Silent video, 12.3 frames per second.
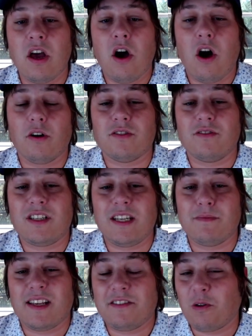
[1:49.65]
also teams
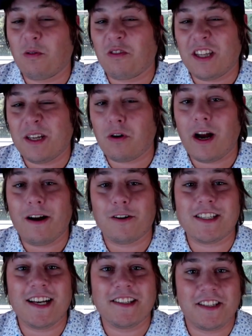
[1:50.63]
that don't really
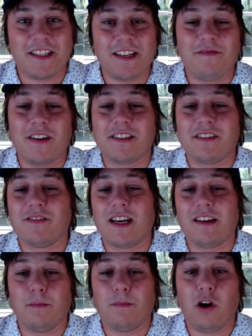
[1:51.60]
prioritize the defensive side of
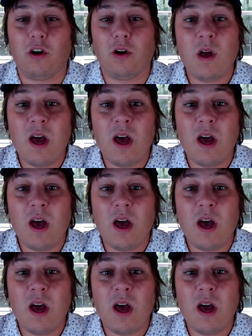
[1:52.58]
the ball,